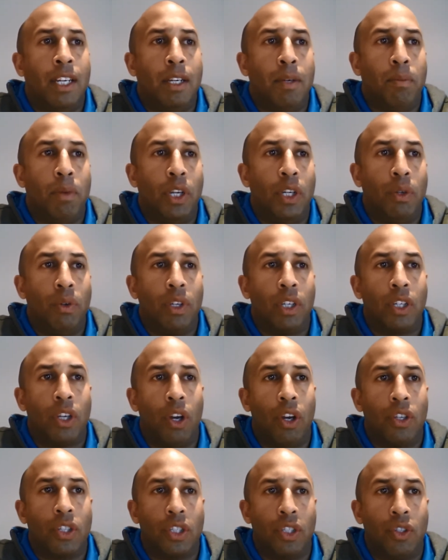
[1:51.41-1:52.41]
by doing
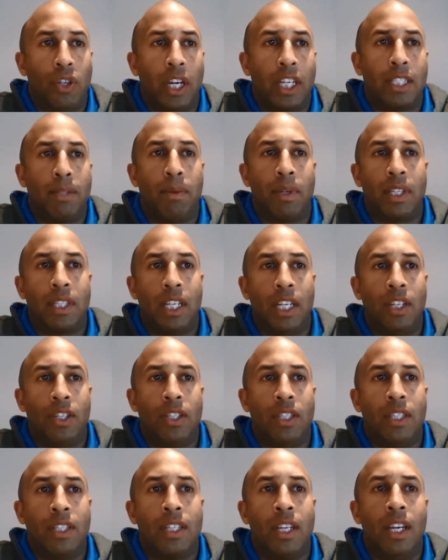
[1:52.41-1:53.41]
curls and tricep
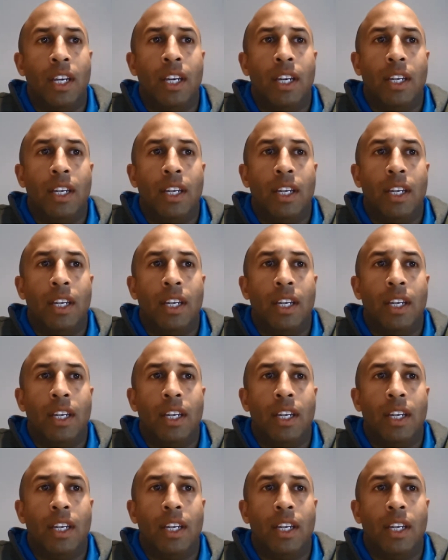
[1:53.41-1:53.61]
extensions.